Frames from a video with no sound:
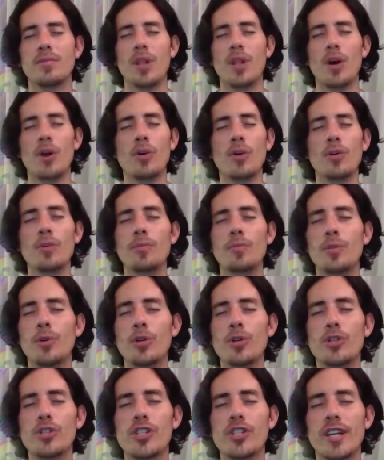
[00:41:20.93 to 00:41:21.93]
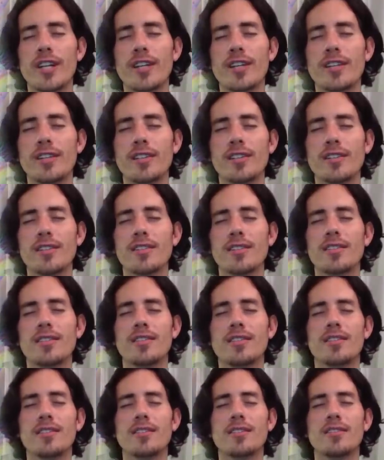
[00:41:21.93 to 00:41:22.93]
blow, pushing
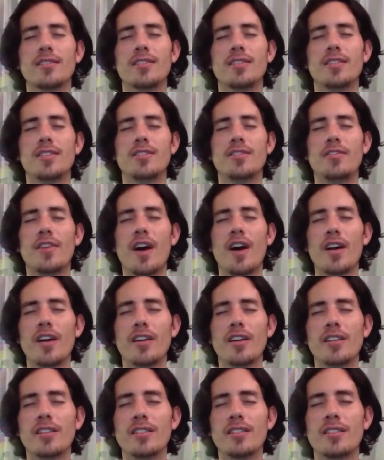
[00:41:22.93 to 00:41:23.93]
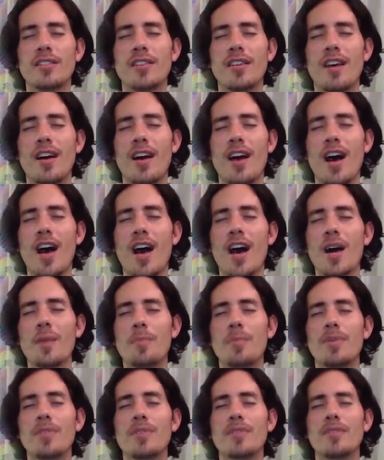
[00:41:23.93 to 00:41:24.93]
this fire
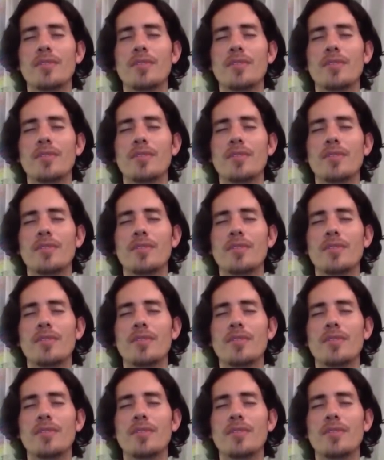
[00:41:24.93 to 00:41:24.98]
up